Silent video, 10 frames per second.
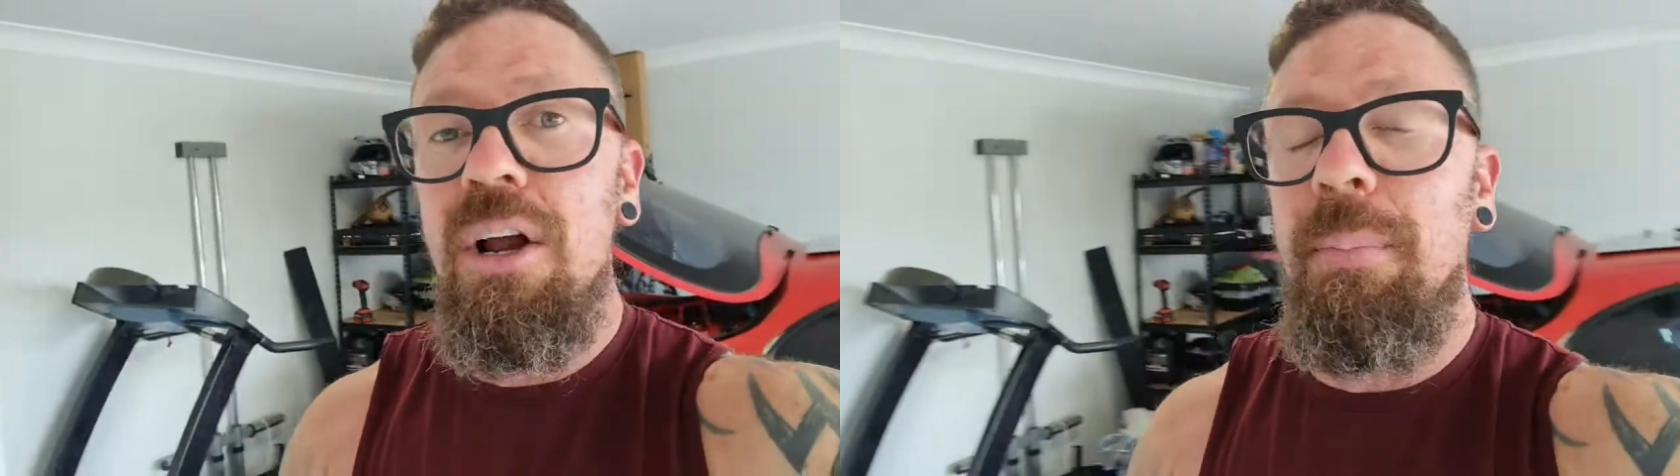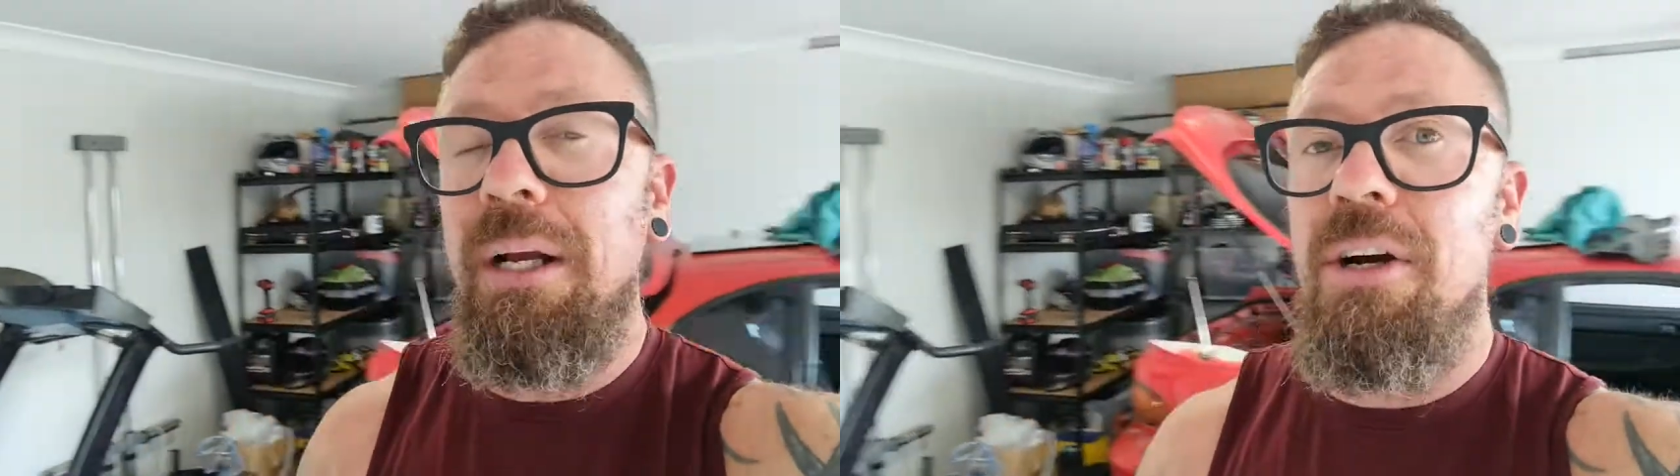
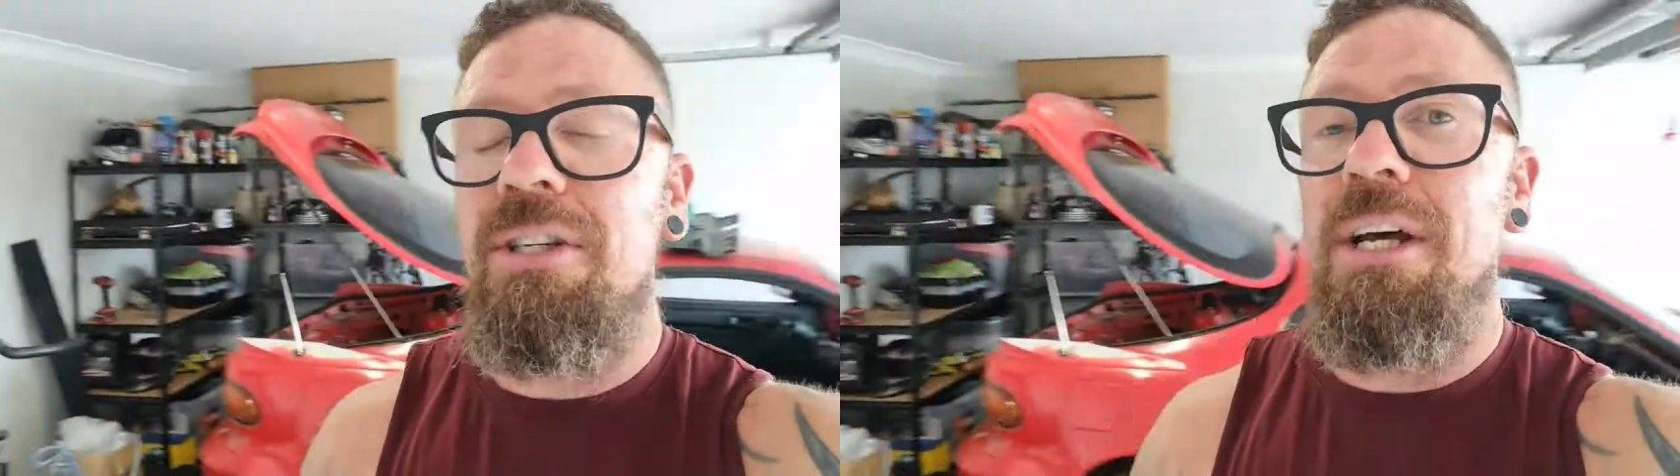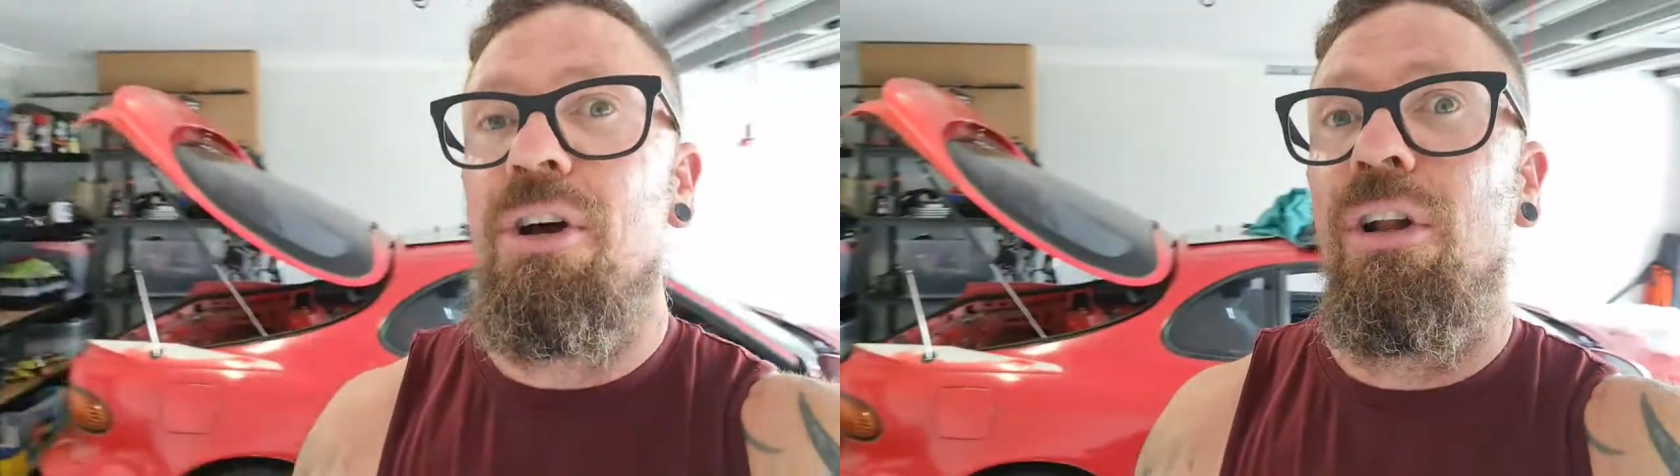because
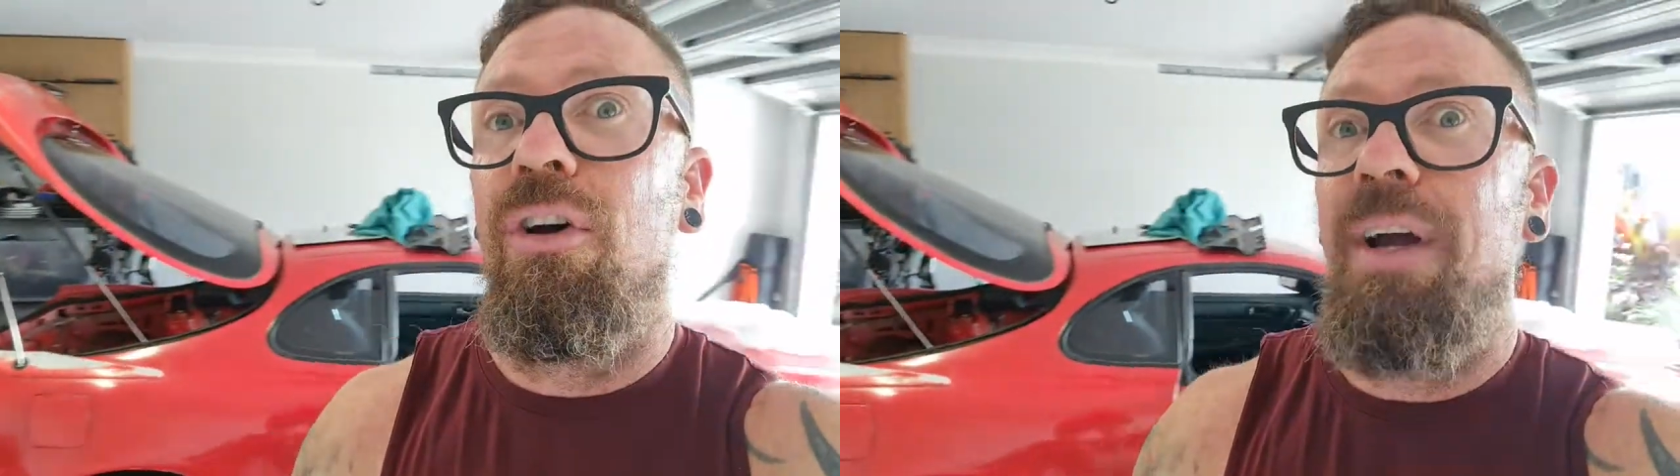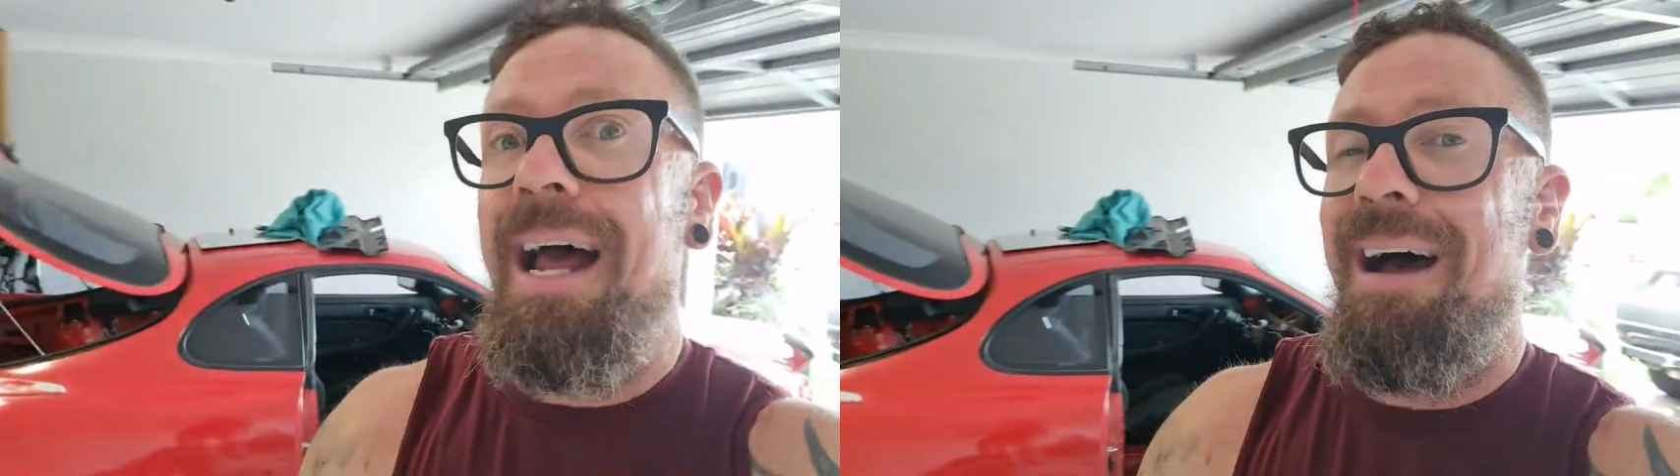I no
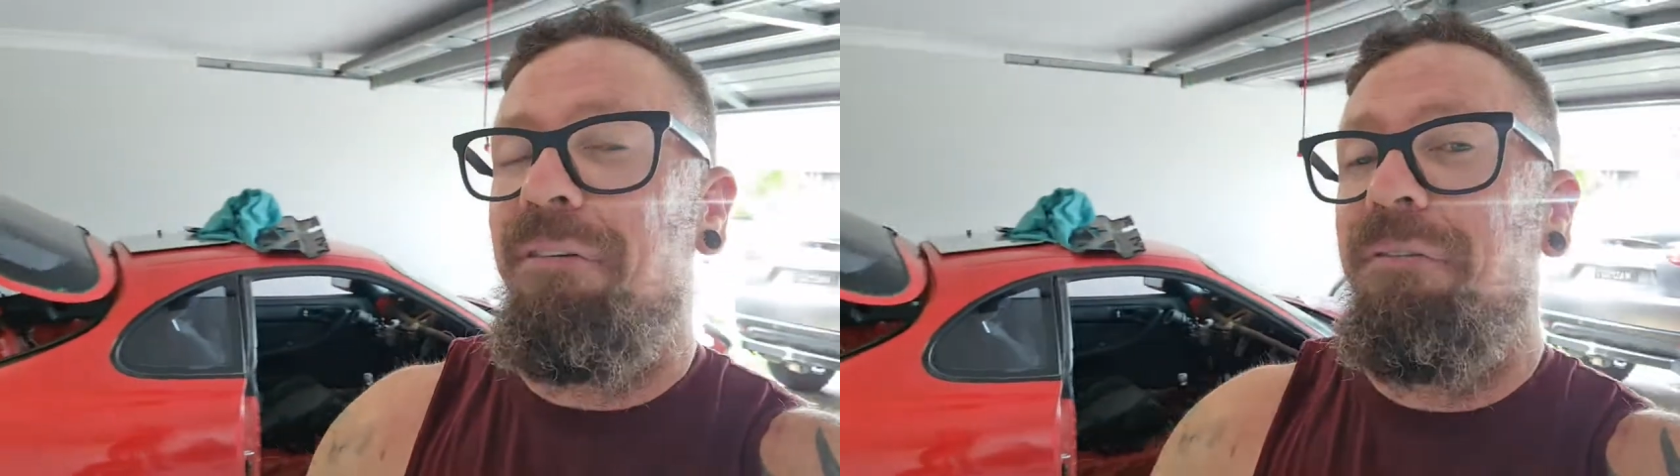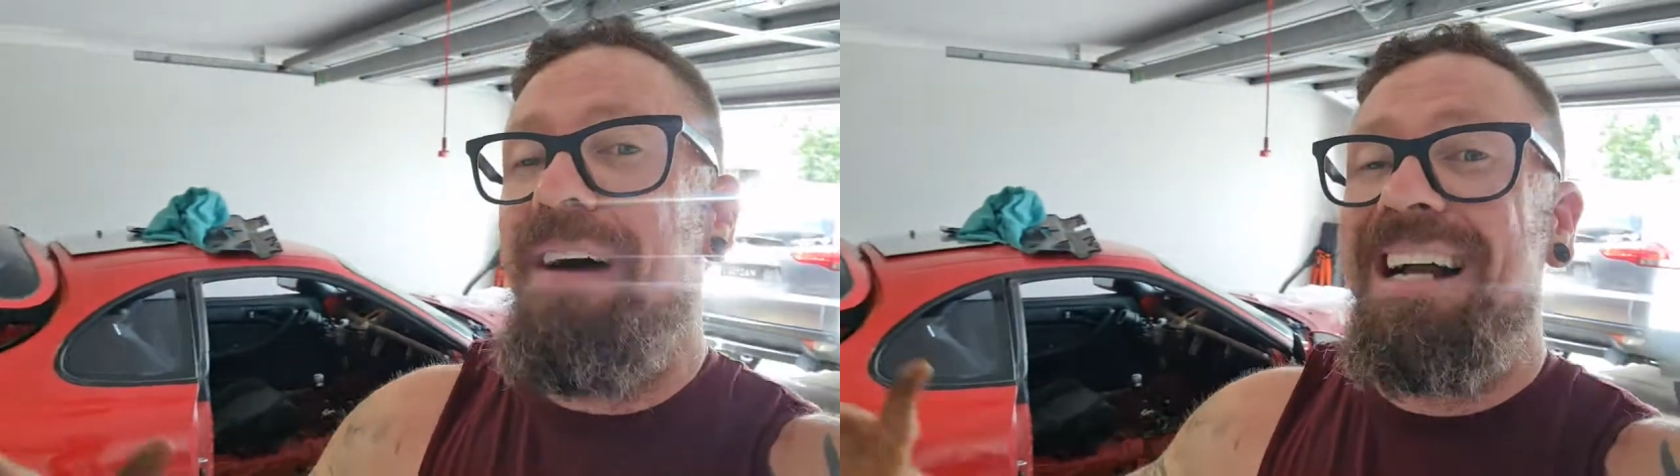longer have
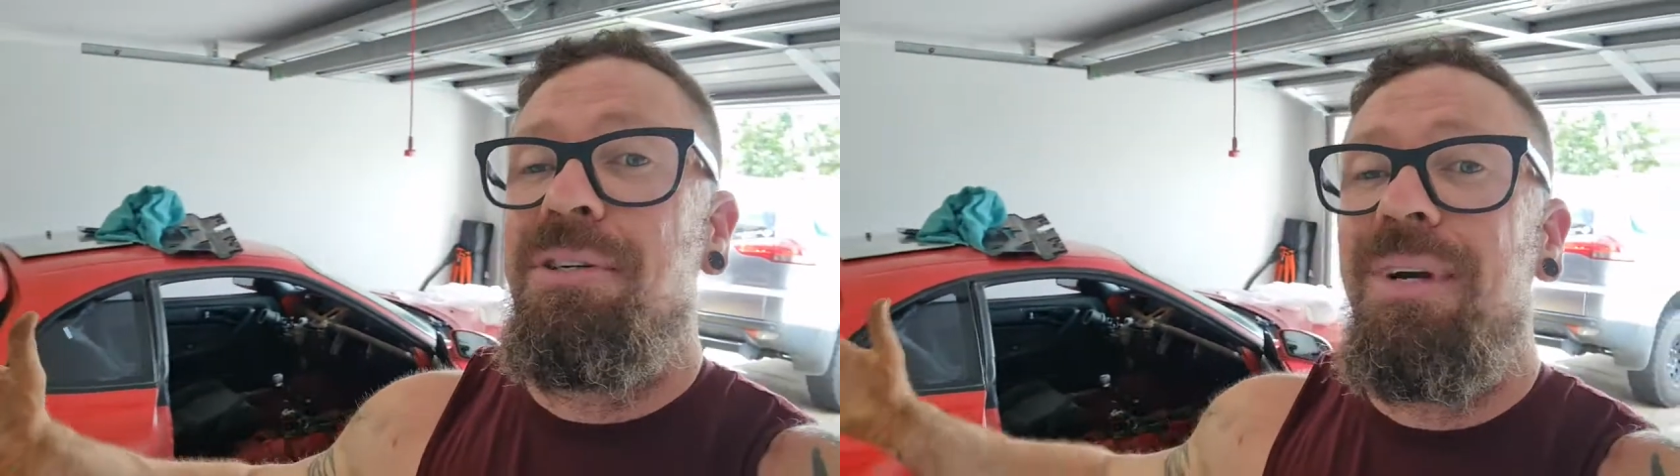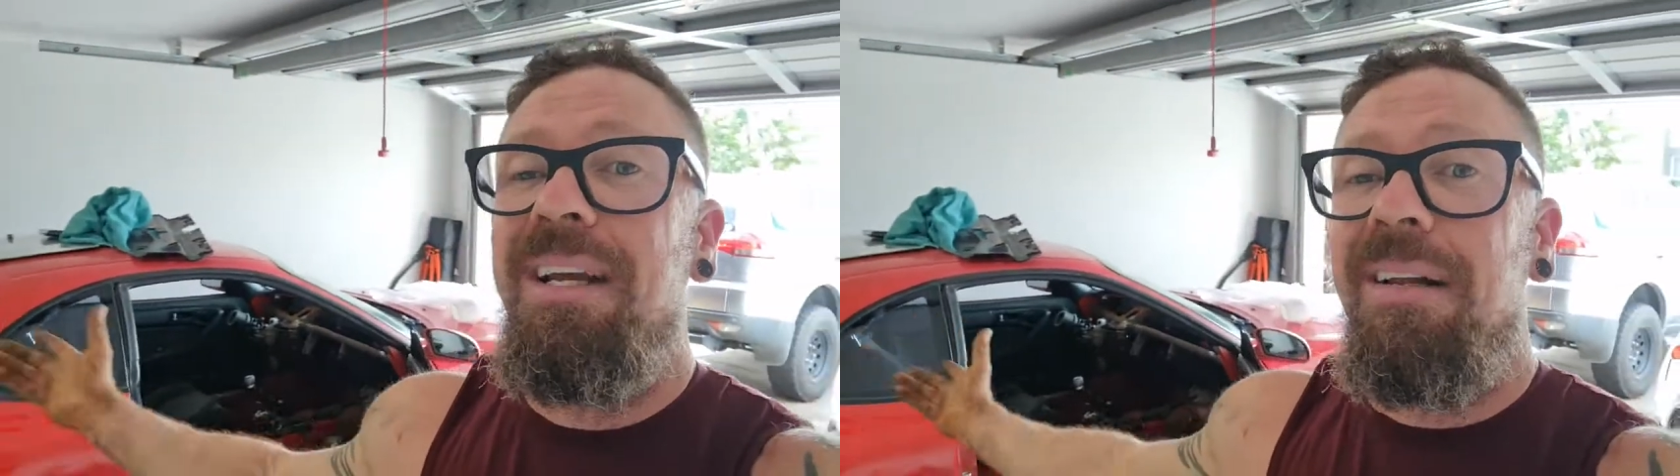
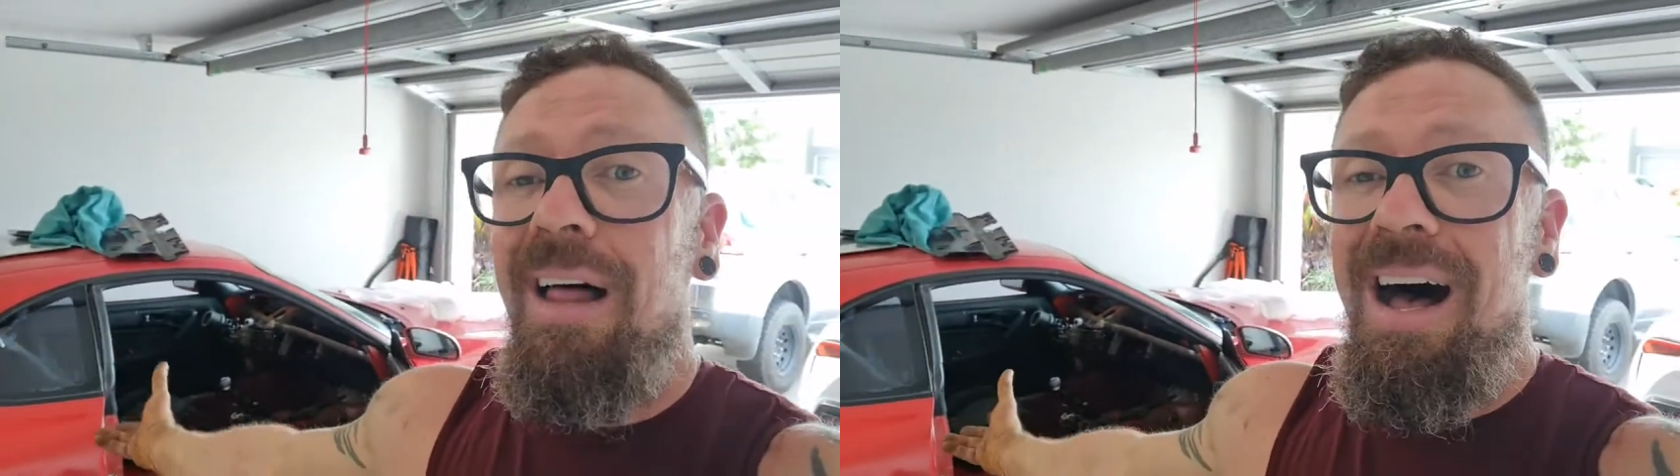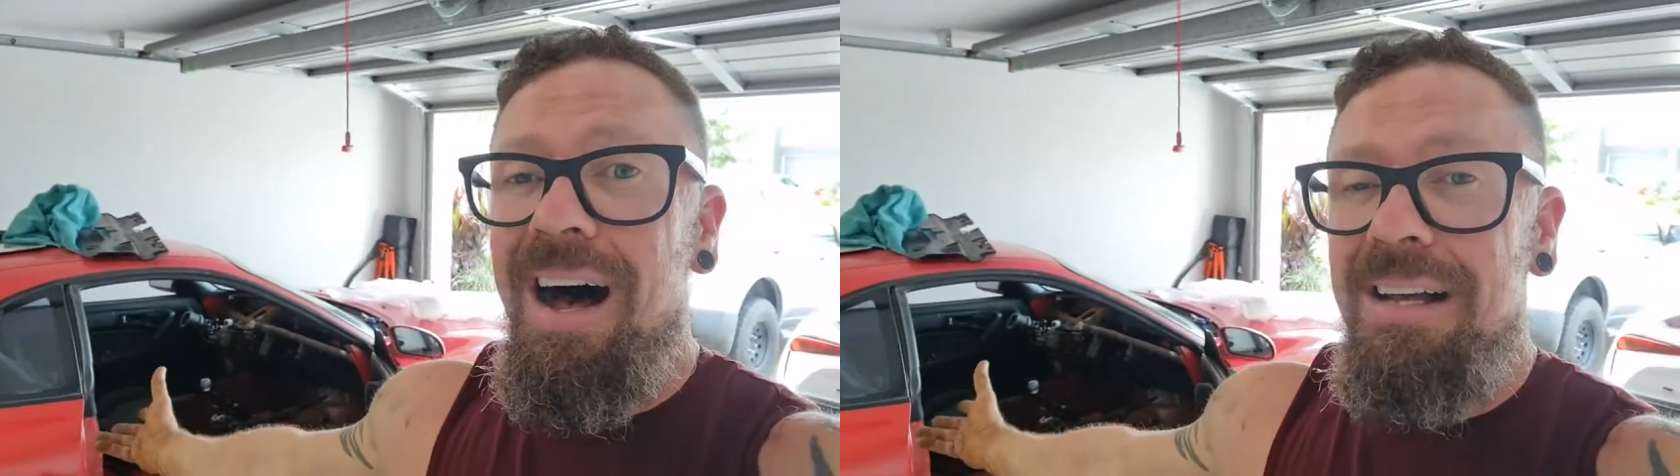factory
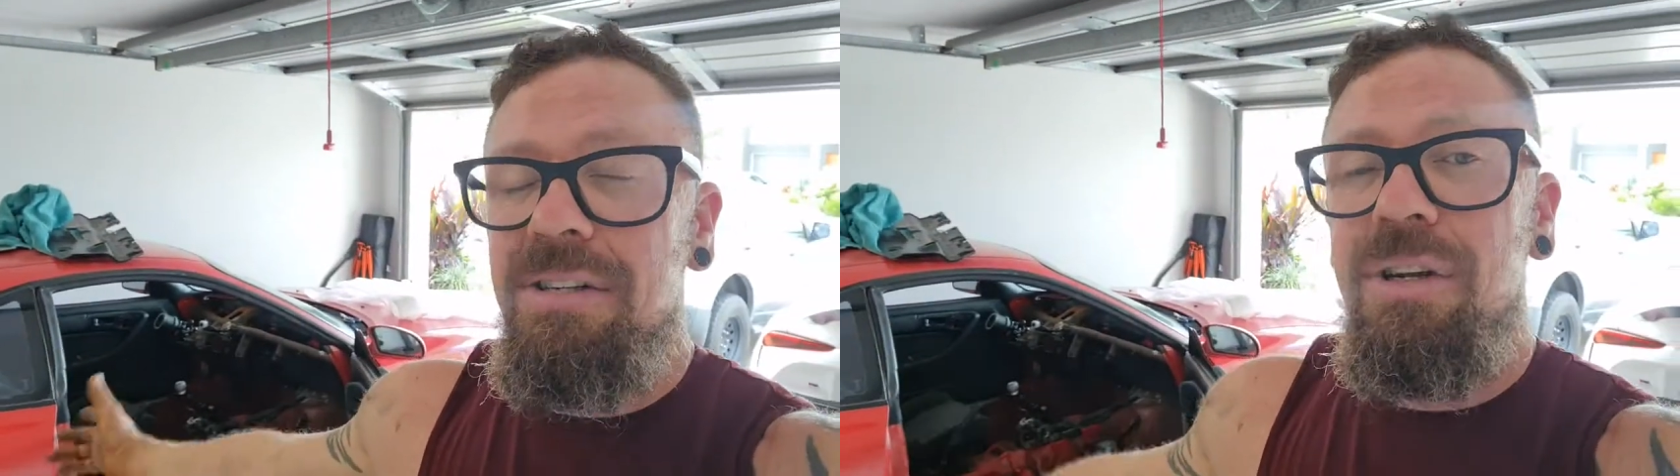glass.